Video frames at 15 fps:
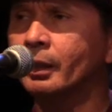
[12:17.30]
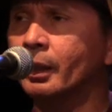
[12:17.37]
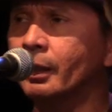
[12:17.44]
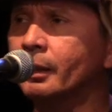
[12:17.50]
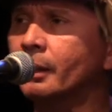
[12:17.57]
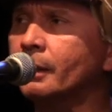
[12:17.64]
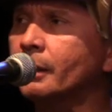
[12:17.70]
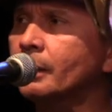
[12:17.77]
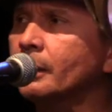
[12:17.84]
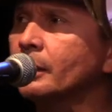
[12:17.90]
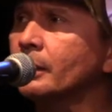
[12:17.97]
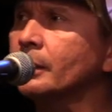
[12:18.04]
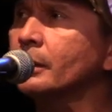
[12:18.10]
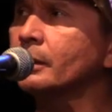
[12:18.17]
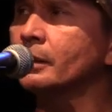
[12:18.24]
And
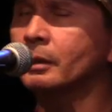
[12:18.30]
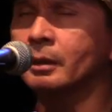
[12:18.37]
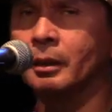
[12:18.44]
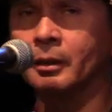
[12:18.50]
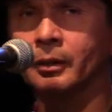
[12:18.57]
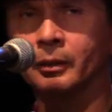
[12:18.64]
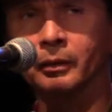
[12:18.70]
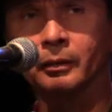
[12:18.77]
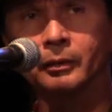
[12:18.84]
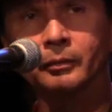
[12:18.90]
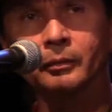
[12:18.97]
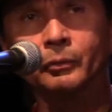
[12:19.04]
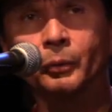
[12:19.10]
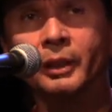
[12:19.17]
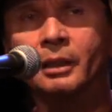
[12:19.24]
the
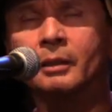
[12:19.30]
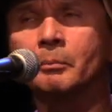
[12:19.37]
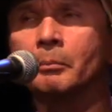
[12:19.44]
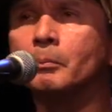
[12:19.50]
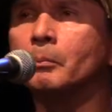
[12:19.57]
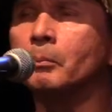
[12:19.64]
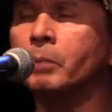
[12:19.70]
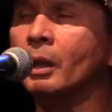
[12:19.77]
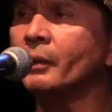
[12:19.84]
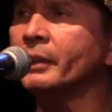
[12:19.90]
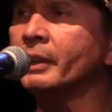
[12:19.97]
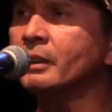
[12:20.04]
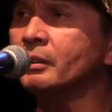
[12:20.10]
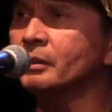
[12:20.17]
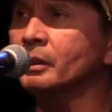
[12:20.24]
wind
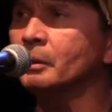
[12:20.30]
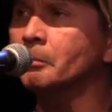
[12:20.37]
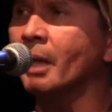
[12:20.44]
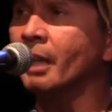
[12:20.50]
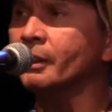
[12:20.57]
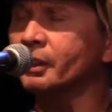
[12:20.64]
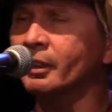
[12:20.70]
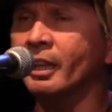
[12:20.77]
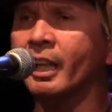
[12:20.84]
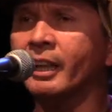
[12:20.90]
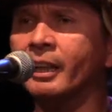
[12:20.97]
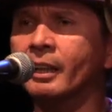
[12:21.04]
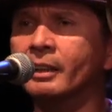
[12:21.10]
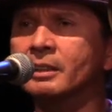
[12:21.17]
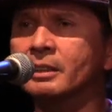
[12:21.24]
blowing through your
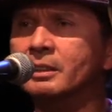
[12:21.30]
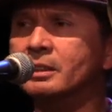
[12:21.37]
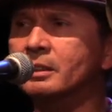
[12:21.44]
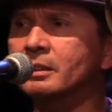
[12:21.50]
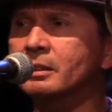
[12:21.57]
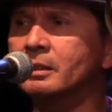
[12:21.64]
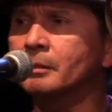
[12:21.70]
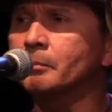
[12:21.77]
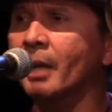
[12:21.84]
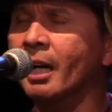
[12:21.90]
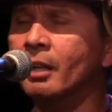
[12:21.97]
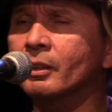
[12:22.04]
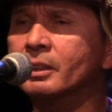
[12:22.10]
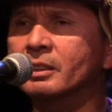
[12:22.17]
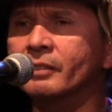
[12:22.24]
hands, the
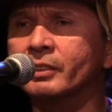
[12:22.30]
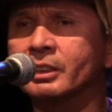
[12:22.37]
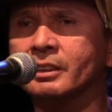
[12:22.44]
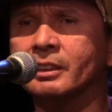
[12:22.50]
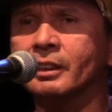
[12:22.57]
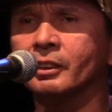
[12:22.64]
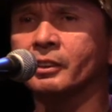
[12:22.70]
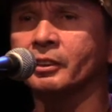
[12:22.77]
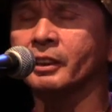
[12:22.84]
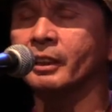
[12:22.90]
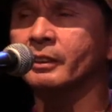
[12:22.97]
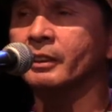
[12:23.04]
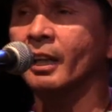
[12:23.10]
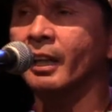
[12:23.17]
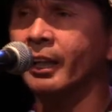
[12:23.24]
boughs of a cedar tree
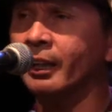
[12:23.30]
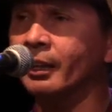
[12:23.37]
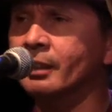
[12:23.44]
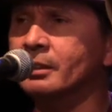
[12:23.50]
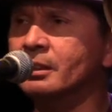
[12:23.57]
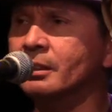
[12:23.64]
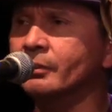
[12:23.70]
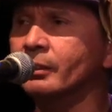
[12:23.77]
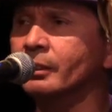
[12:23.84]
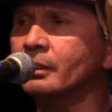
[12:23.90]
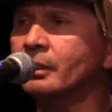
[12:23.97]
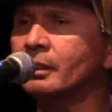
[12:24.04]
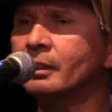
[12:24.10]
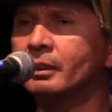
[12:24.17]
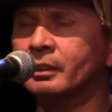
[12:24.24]
are the hands of a
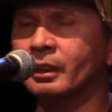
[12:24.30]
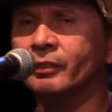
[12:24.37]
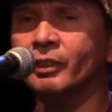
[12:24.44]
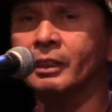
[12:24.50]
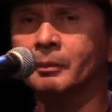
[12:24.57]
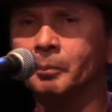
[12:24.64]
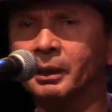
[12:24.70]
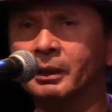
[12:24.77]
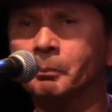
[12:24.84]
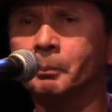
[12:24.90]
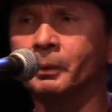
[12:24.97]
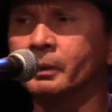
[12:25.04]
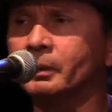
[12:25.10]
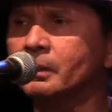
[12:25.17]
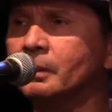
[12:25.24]
living
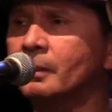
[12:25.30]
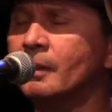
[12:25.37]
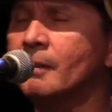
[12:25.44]
people.